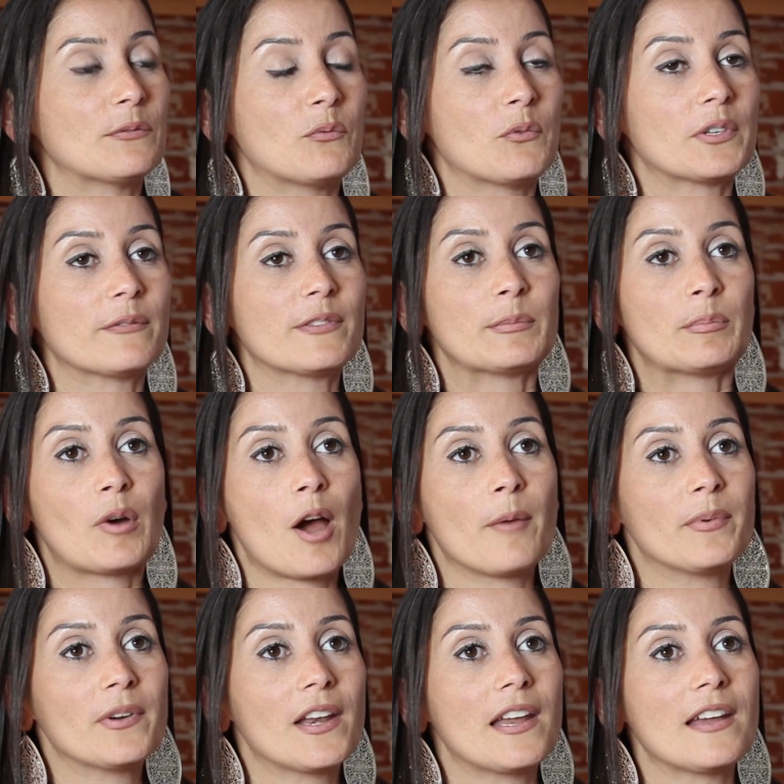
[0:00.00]
at one of the
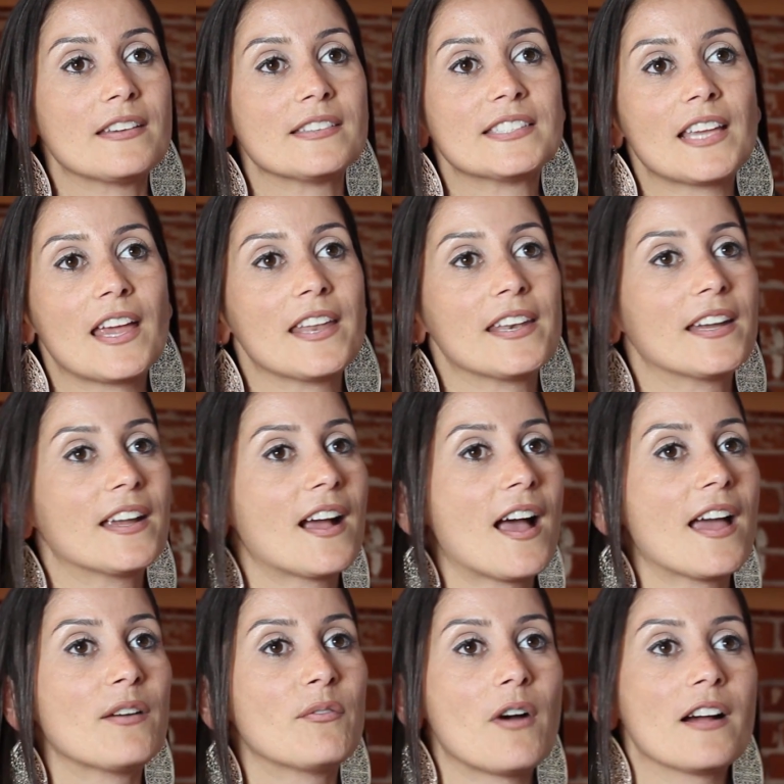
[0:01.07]
properties, and a
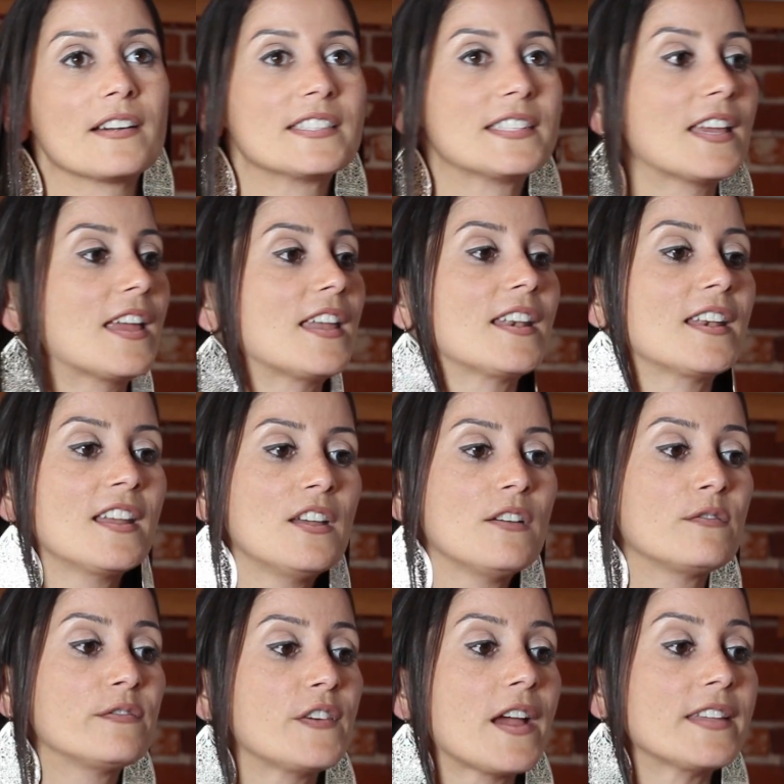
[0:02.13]
guy walks in,
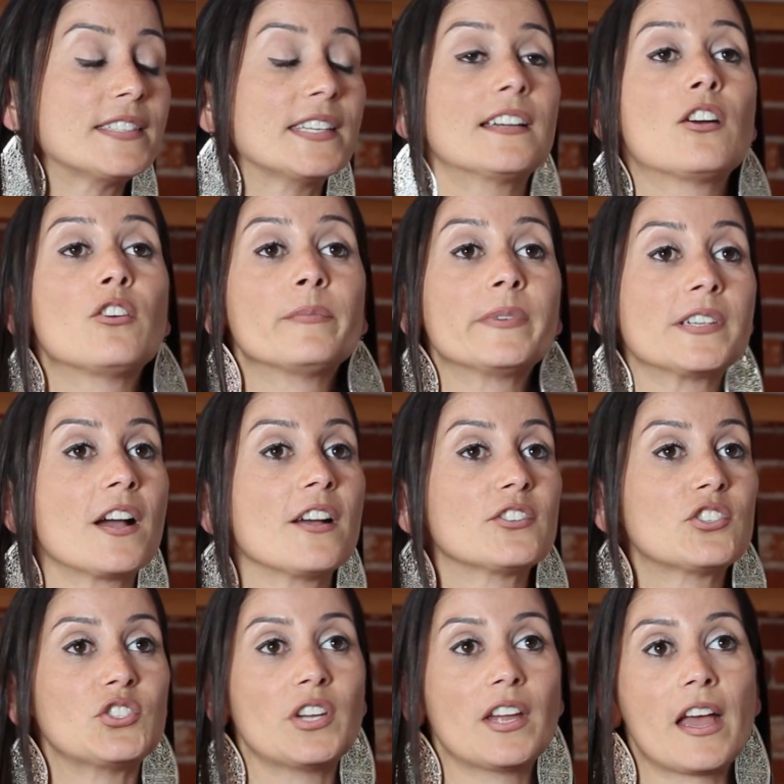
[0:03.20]
frantic, "Oh my
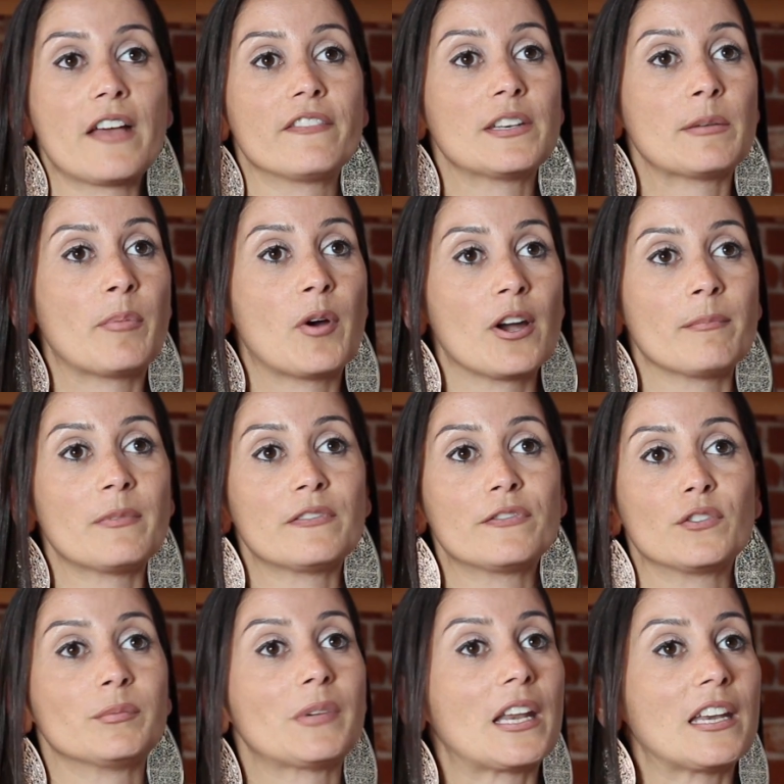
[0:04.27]
gosh, do you have an apartment
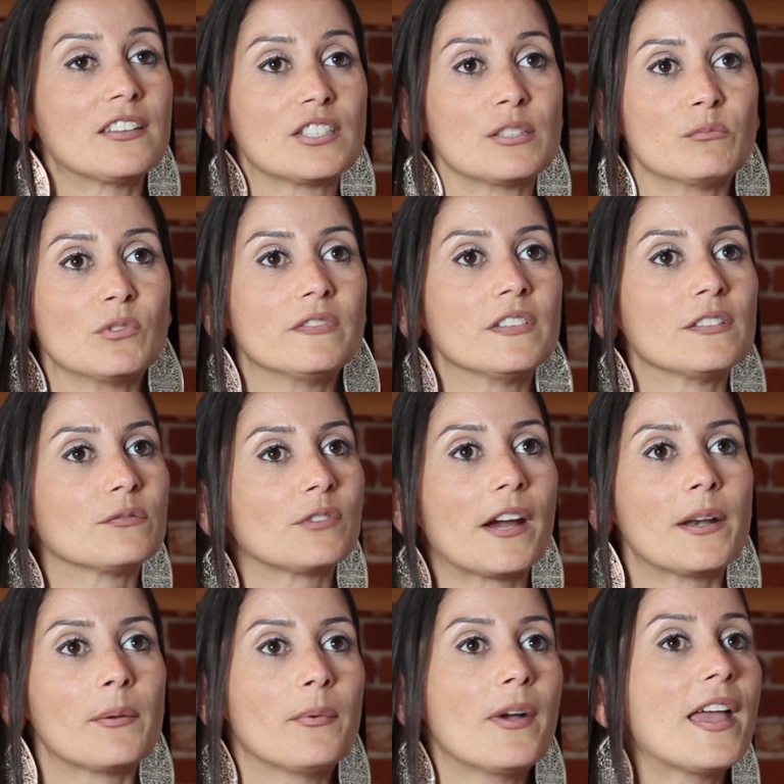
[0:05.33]
for me? I need to move in
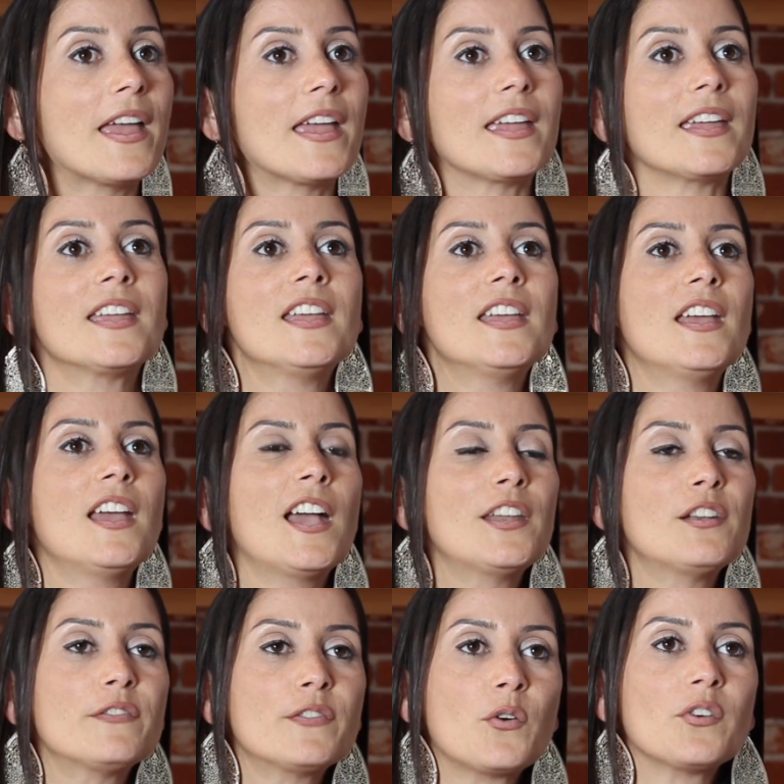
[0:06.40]
right away."
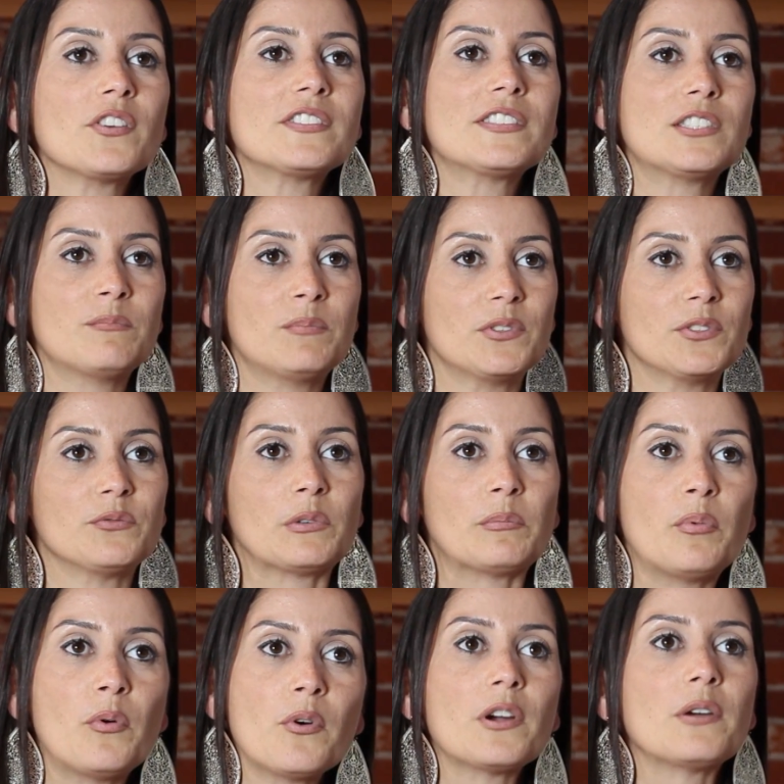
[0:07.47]
And of course, to build
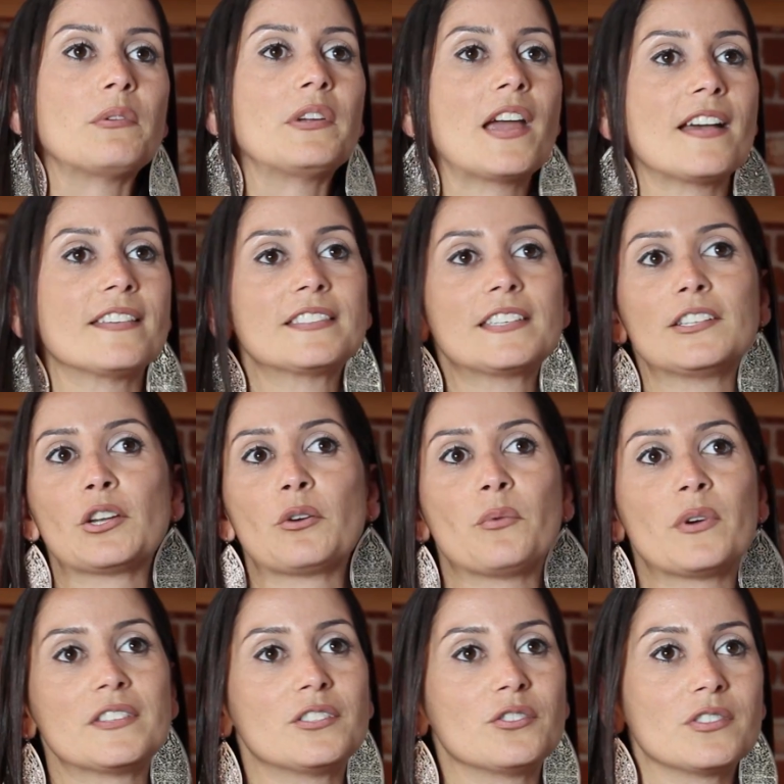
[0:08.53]
rapport, we ask,
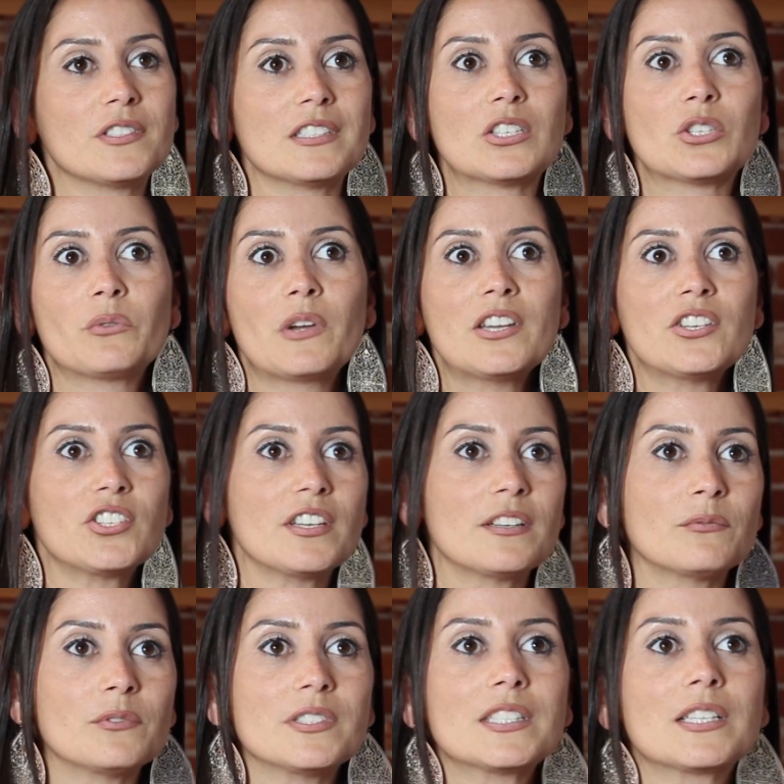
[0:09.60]
what's your
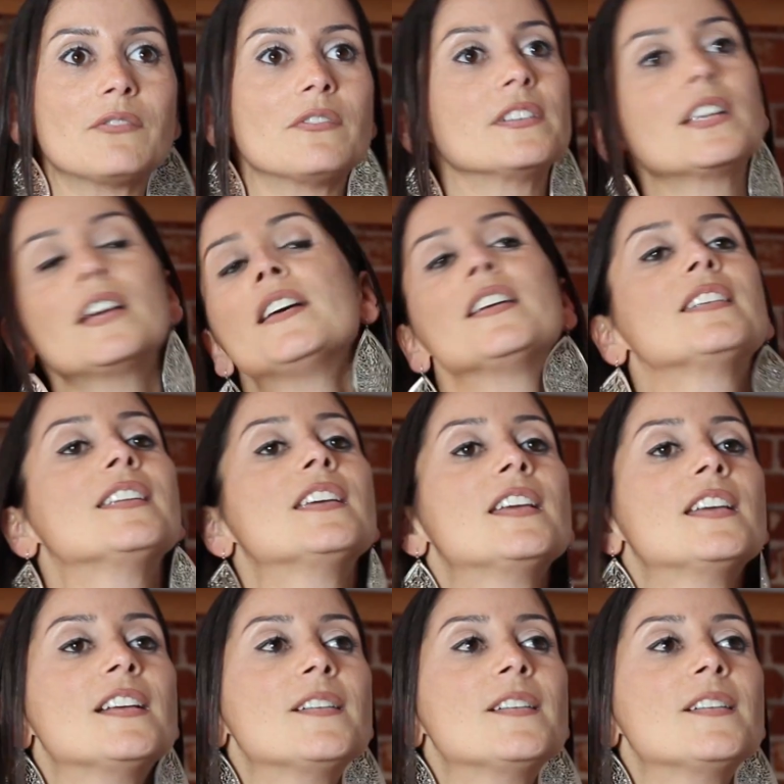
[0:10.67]
situation? What's going on? done.